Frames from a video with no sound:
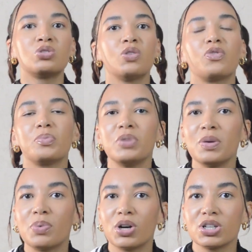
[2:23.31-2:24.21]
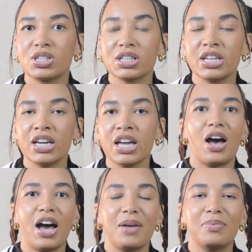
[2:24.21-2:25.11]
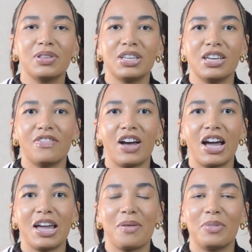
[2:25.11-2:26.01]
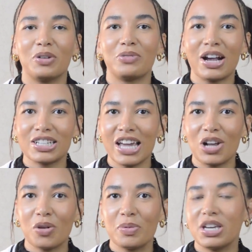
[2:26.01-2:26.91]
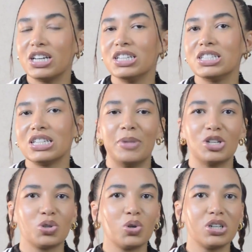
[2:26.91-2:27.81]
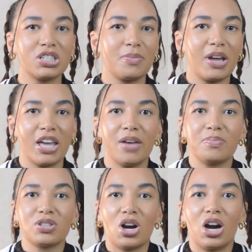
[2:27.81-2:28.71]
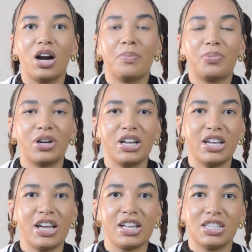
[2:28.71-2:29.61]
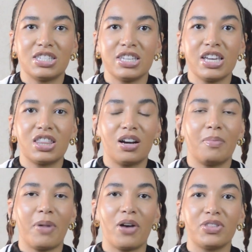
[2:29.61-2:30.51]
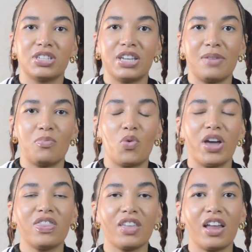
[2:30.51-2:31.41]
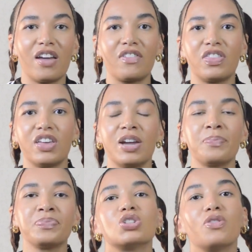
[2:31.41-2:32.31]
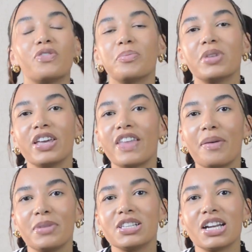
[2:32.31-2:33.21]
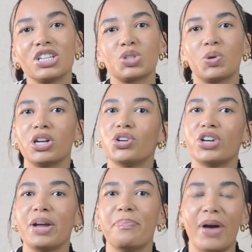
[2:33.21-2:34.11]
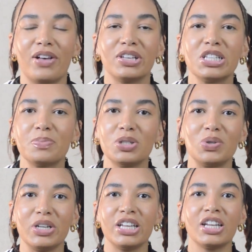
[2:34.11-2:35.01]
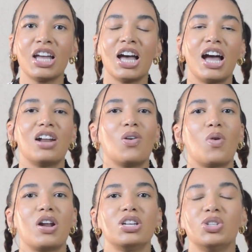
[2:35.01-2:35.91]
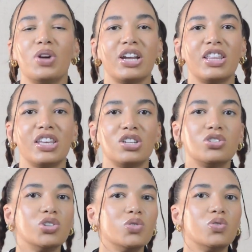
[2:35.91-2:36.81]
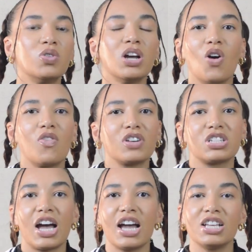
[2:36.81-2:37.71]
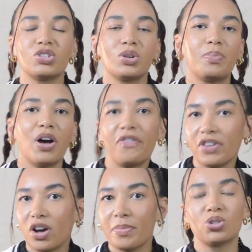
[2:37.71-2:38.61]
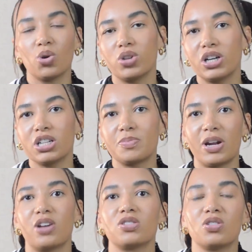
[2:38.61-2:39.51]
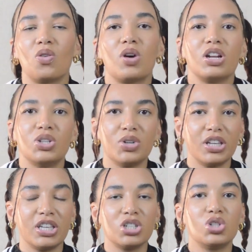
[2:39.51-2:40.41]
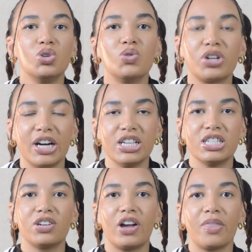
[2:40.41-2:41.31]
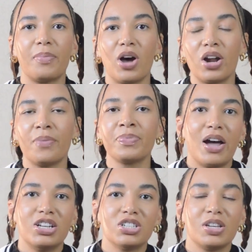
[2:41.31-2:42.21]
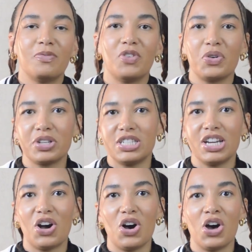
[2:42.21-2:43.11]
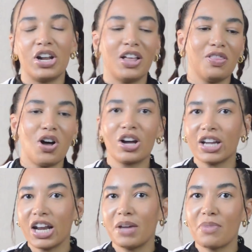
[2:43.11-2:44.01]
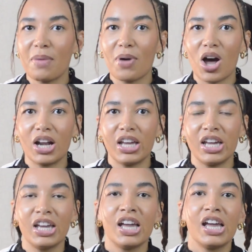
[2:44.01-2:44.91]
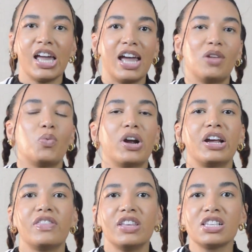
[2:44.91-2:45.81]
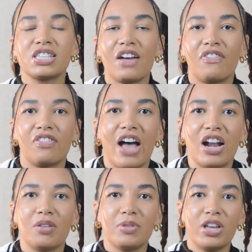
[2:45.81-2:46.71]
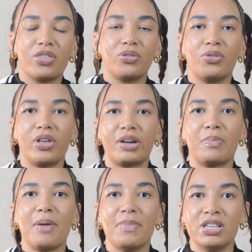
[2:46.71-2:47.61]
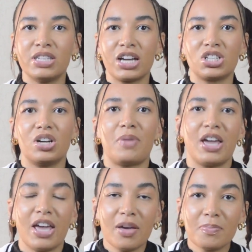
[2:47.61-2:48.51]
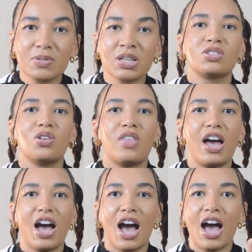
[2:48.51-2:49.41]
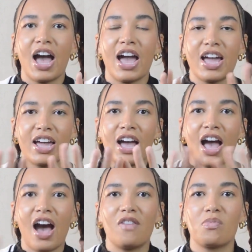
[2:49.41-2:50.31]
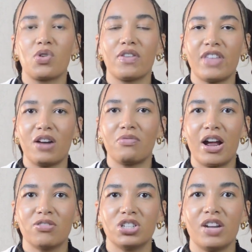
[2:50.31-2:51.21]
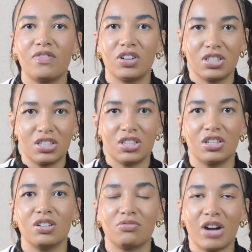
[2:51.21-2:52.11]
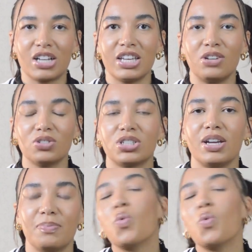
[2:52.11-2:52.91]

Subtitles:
So for me personally, I believe I am a rectangle because my shoulders and my hips are pretty in sync. They're about the same width and everything. So for me, that means I just want to create balance between. I don't want to do anything too oversized or puffy on my shoulders, but I also don't want to do anything too crazy around the bottom. I just am focusing on elongating my body and wearing things that flatter me through like my midsection and my hips so that I have more of that round shape versus the rectangle shape.